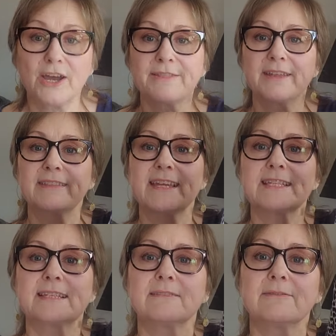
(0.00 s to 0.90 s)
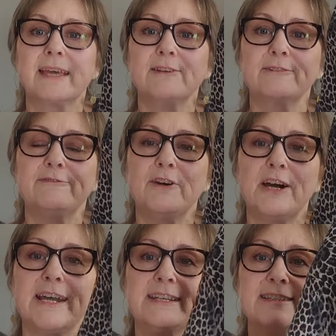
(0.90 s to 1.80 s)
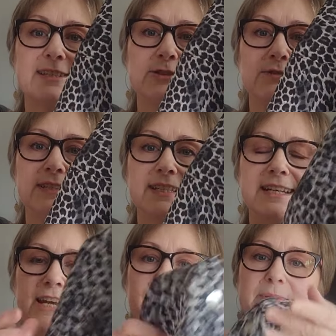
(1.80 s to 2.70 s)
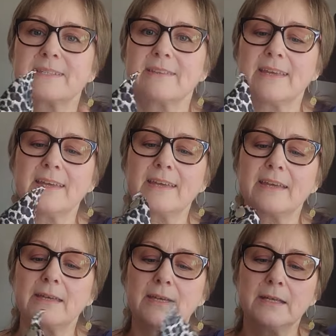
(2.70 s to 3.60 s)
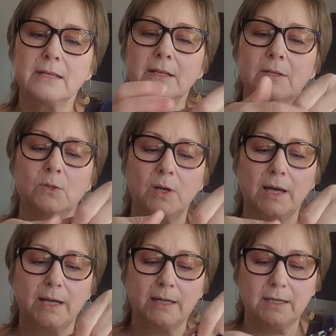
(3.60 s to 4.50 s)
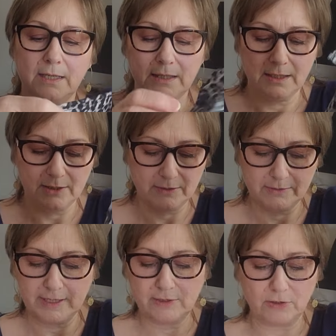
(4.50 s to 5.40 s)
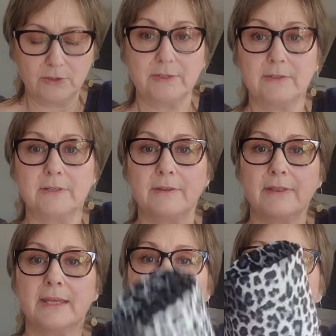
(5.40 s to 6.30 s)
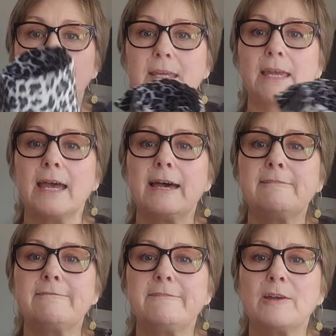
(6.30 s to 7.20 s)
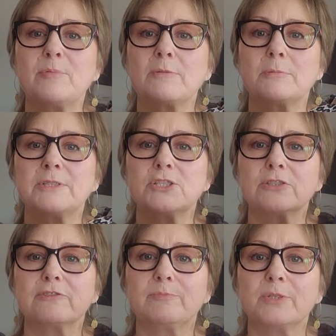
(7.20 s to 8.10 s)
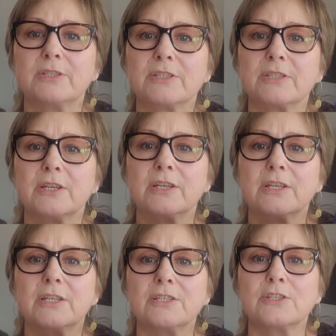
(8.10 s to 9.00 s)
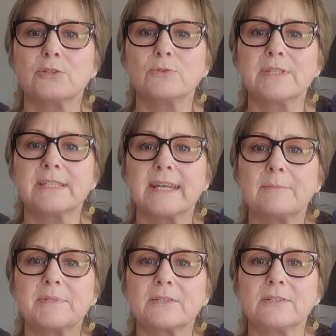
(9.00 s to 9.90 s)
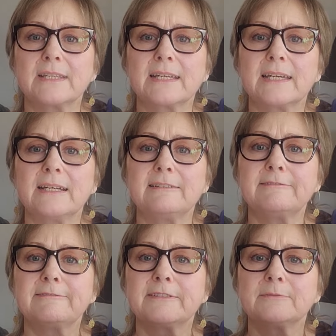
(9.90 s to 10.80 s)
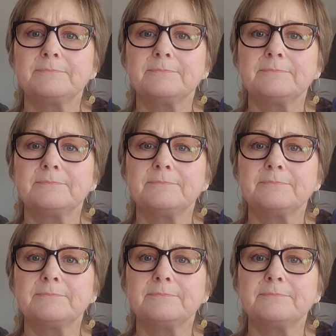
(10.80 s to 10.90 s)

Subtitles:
I think they look fine. The silver snaps there, and on the cuff, I probably should have put 2 snaps on the cuff.